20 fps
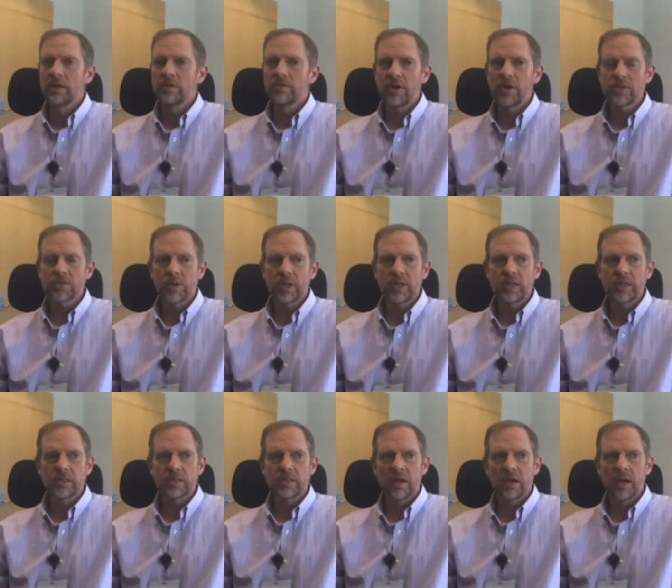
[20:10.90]
frustrating
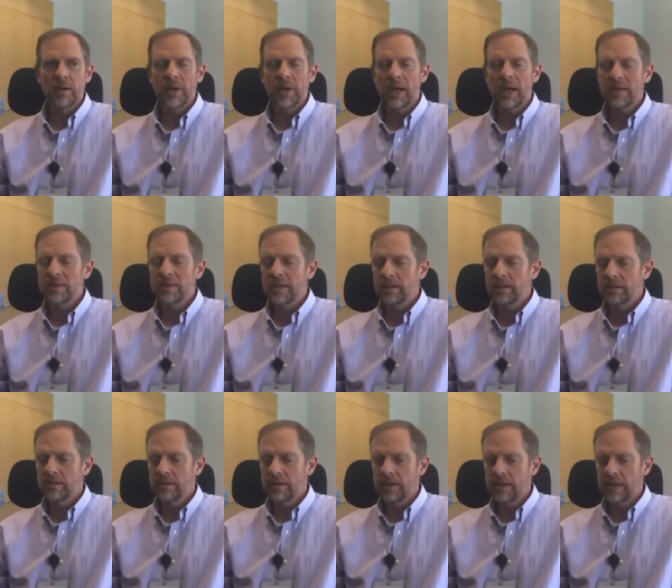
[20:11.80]
to some, and I think
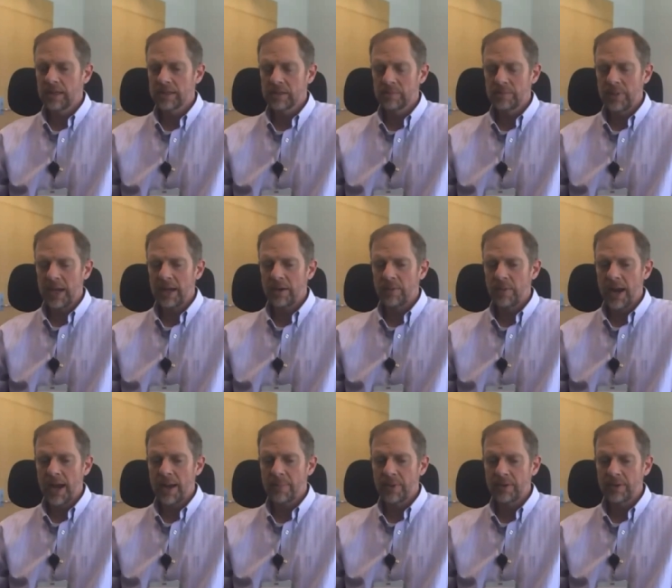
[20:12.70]
gets a bad
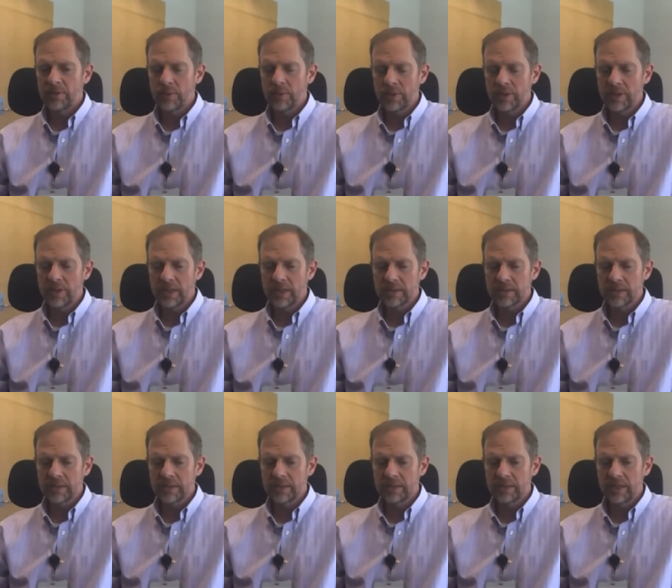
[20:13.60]
rap, everyone thinks
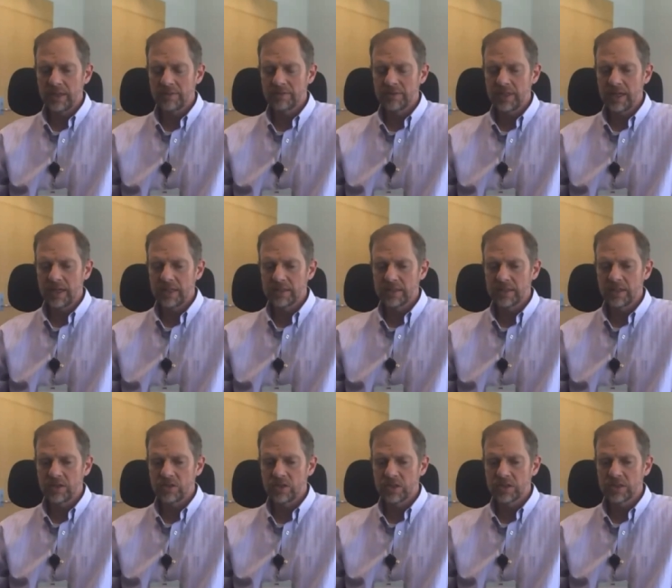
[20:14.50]
that the FDA is
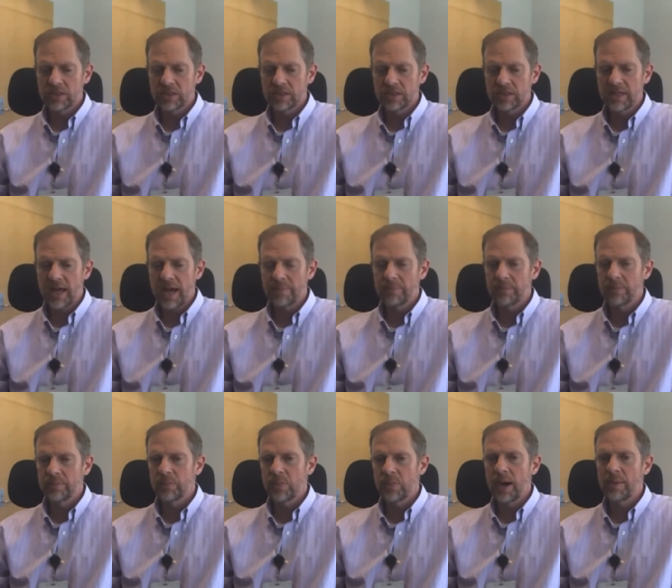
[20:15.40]
there just to stop
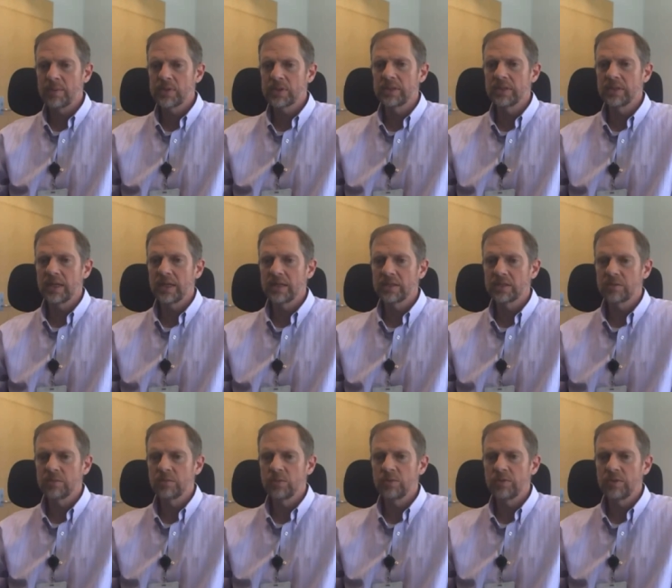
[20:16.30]
promising things
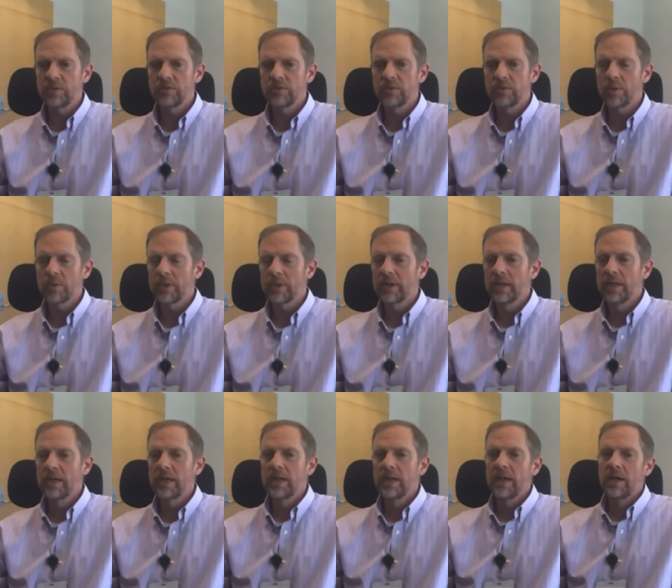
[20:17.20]
from moving forward
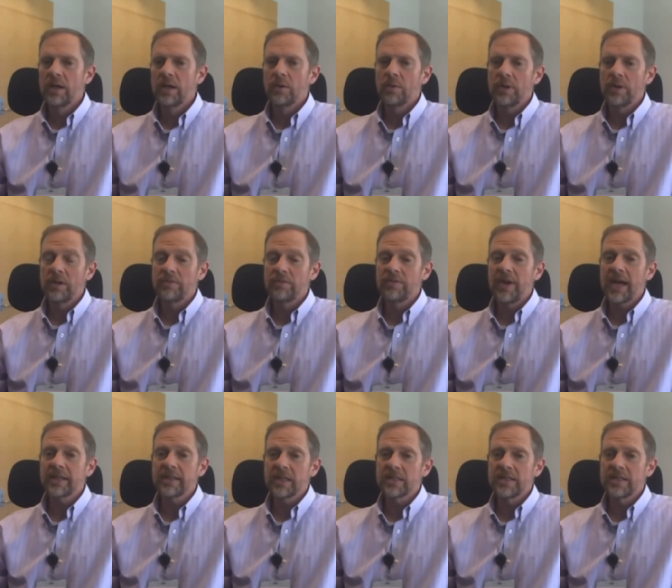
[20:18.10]
when in
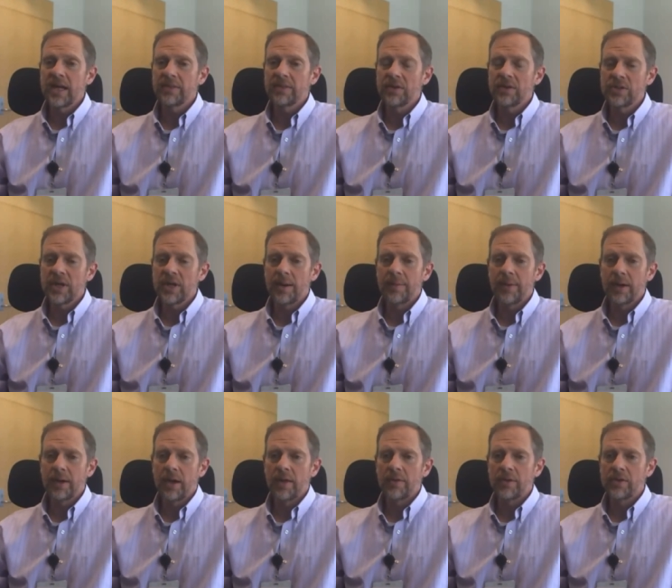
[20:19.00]
fact that's not their job
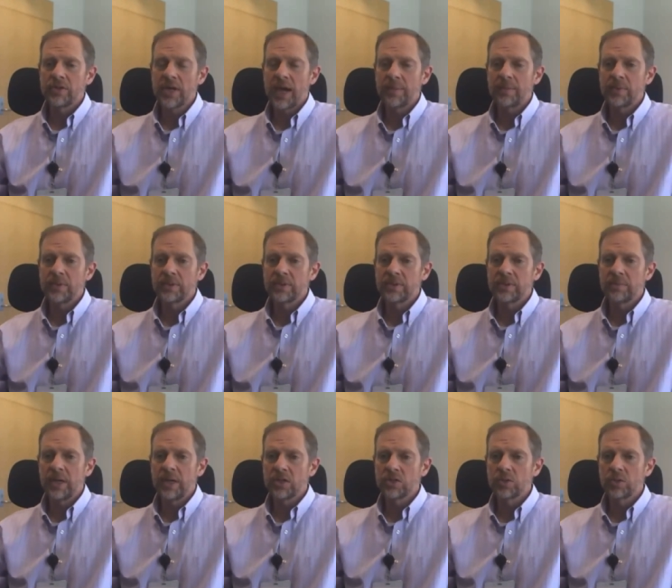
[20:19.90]
at all. Their job is to
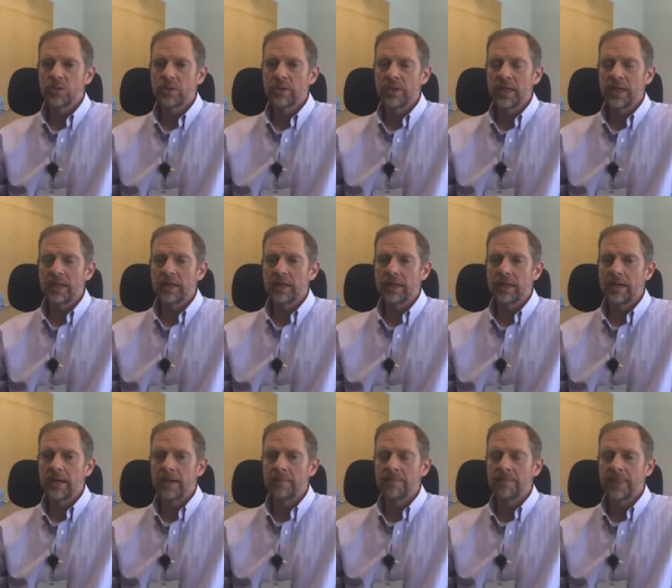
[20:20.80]
make sure that
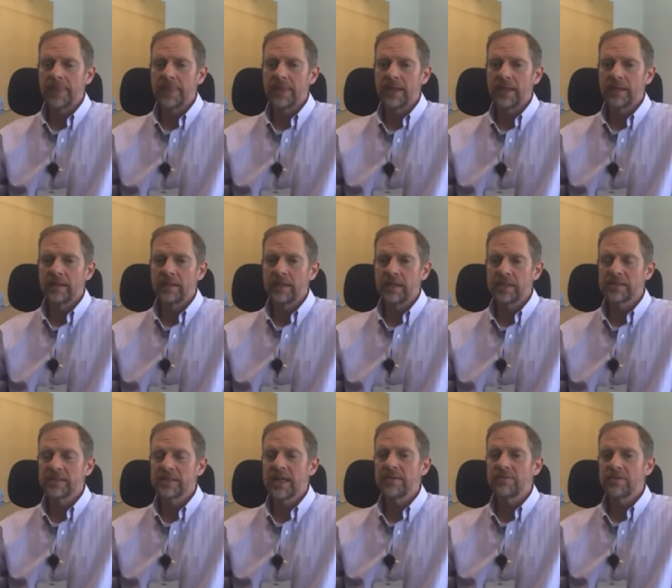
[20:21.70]
um, that
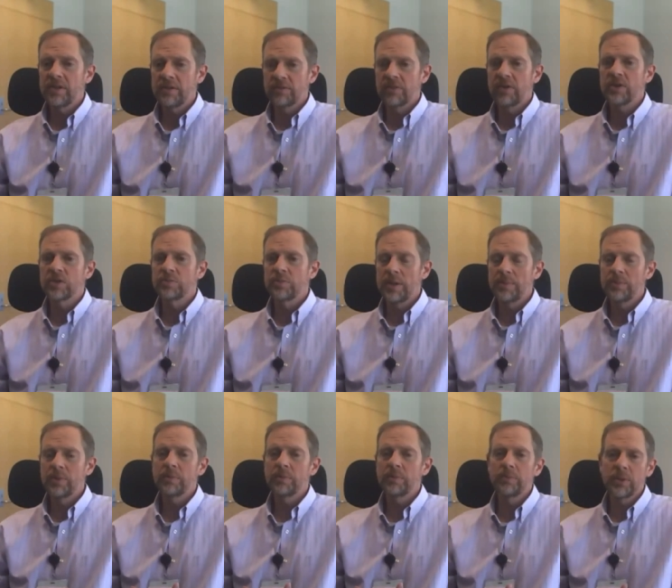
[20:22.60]
it's safety first.
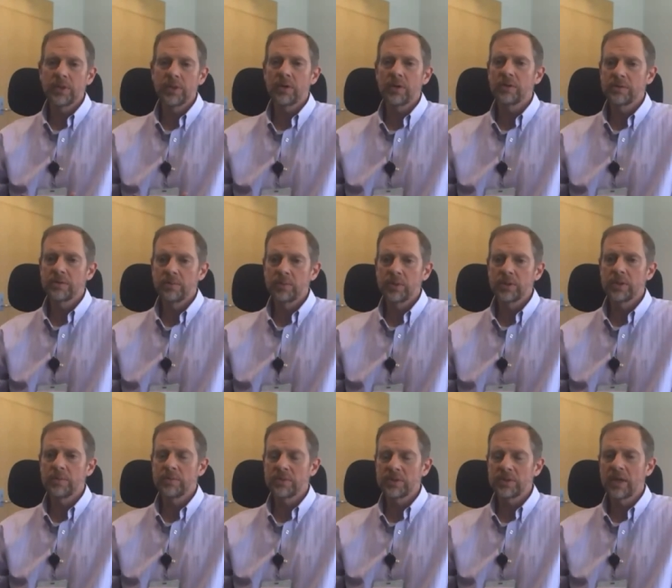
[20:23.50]
People put their
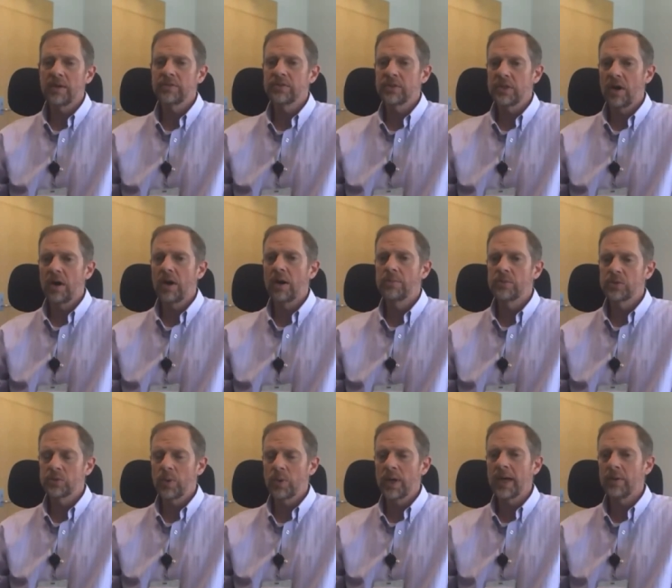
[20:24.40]
put themselves in
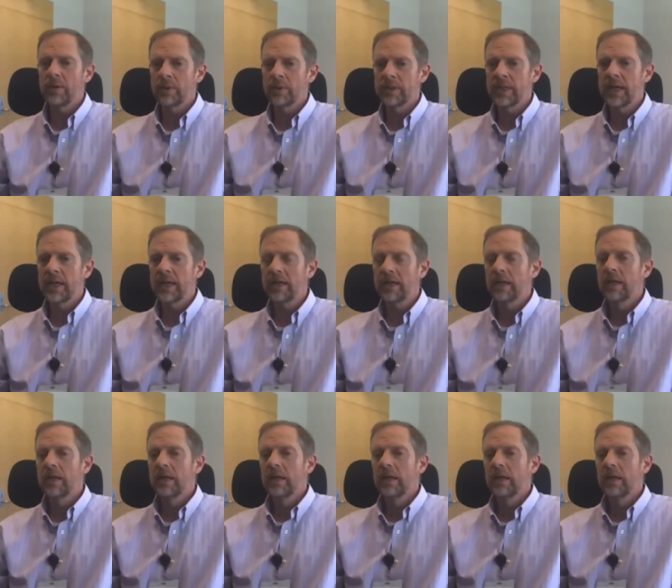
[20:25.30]
harm's way when they